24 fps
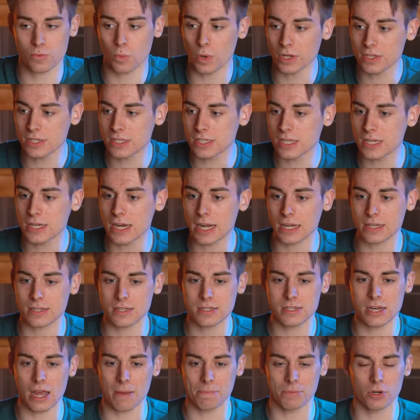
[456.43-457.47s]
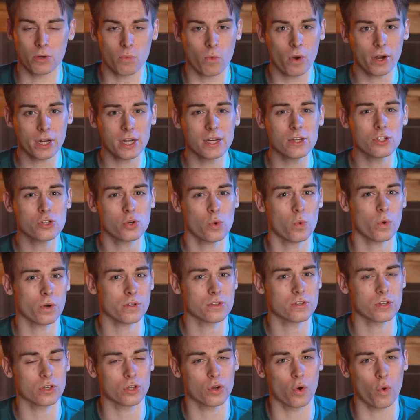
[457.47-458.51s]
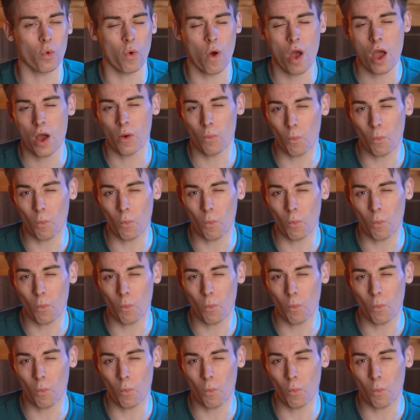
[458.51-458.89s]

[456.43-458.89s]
What's the next step? You're working towards a goal.